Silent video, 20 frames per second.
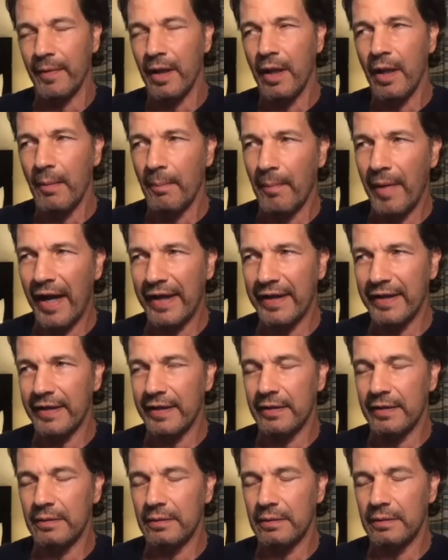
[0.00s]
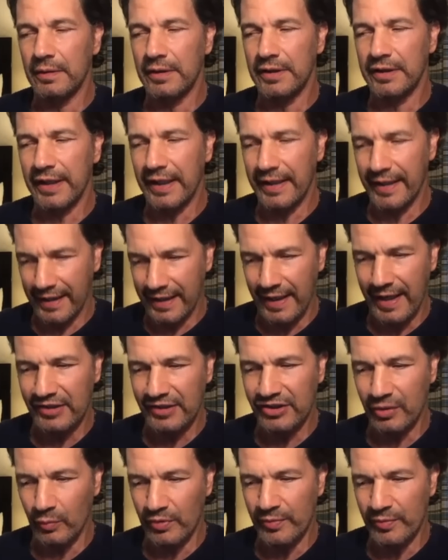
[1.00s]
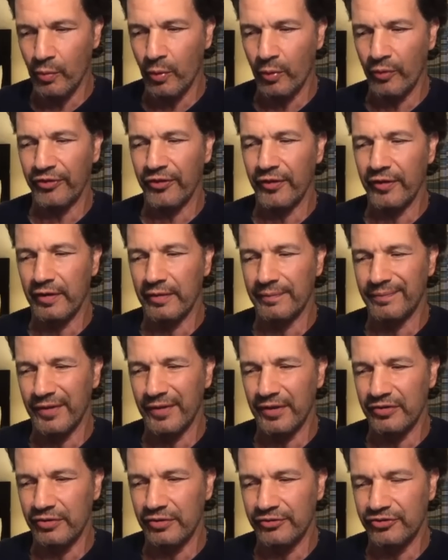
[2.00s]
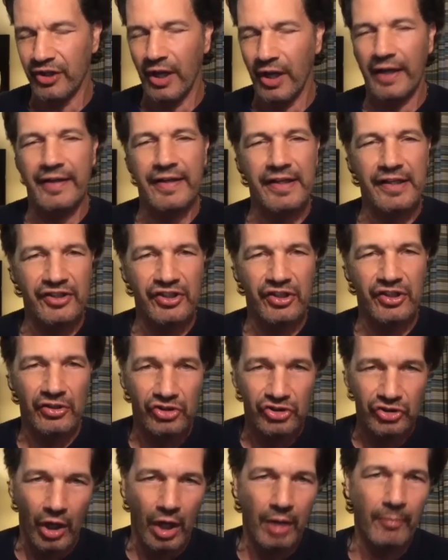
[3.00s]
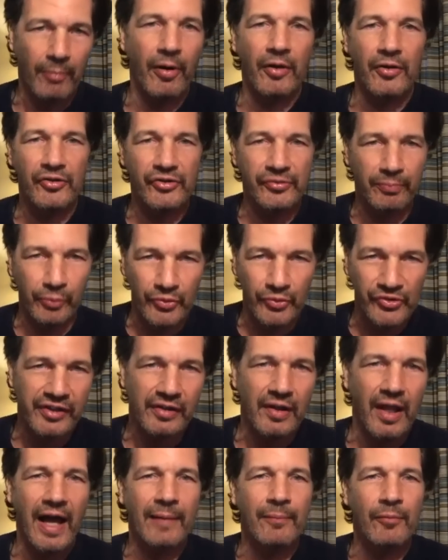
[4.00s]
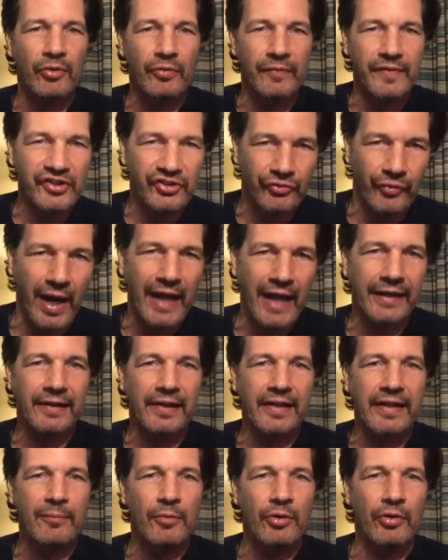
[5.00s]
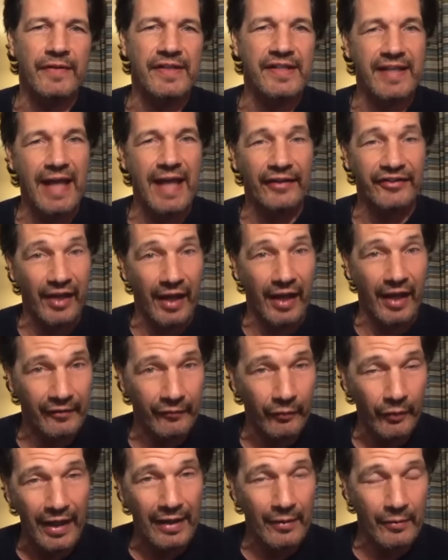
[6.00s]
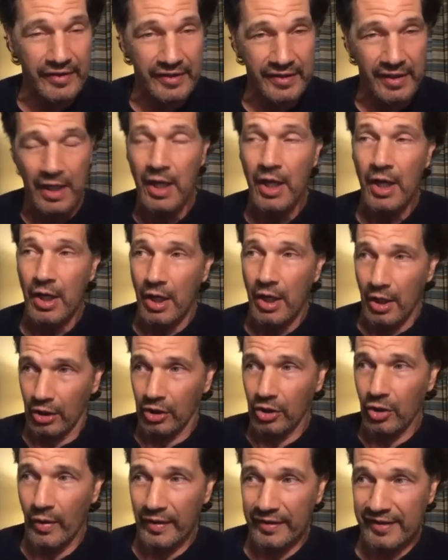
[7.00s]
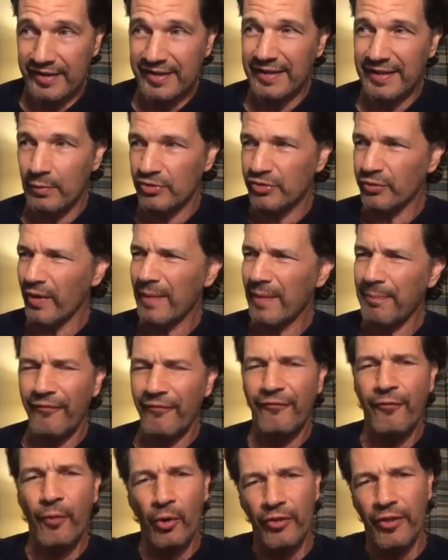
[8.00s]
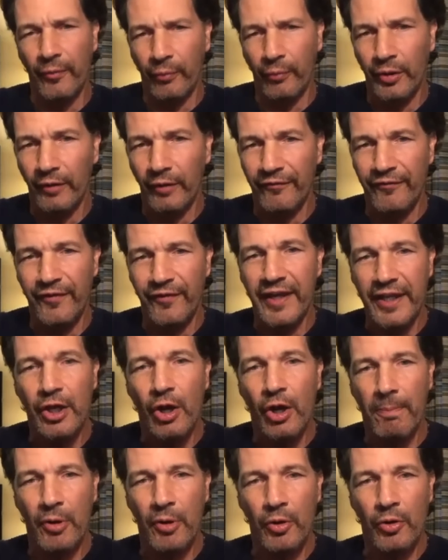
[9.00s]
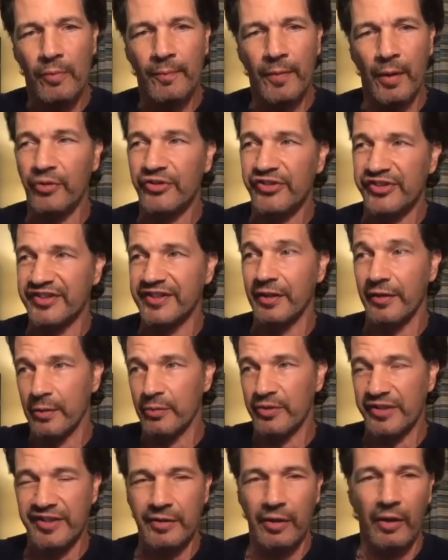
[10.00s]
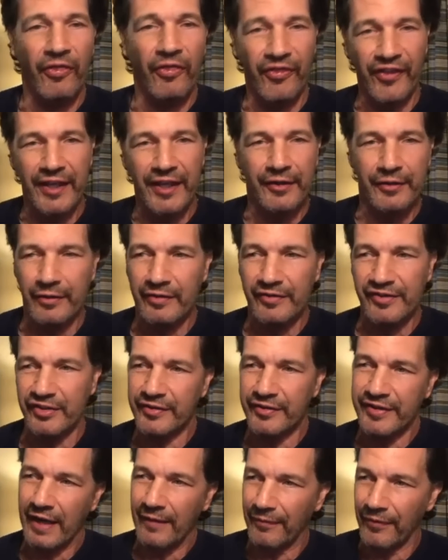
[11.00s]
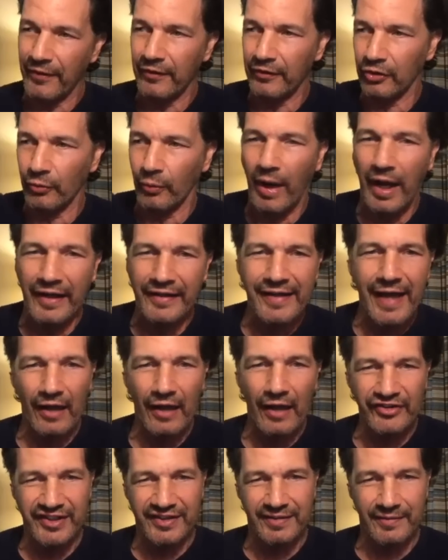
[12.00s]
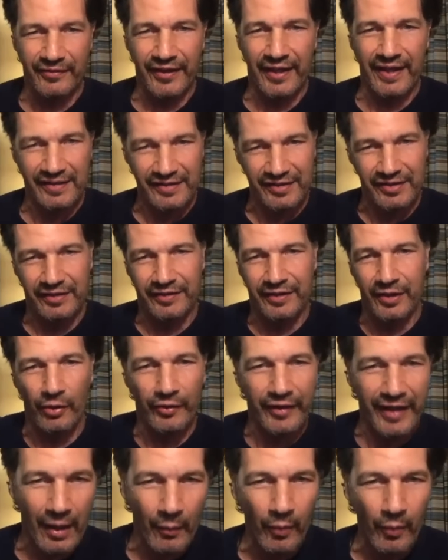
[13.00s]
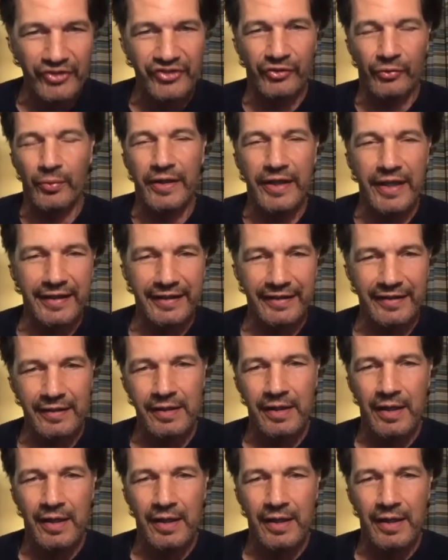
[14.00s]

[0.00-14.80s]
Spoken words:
my kind of connection was more with the Chinese Shaw Brothers, Bruce Lee movies, Dragon Lee movies. That's kind of what I was going to see. It was right before the real video boom. They were still in theaters. You'd get the grindhouse things. You'd go down once a week and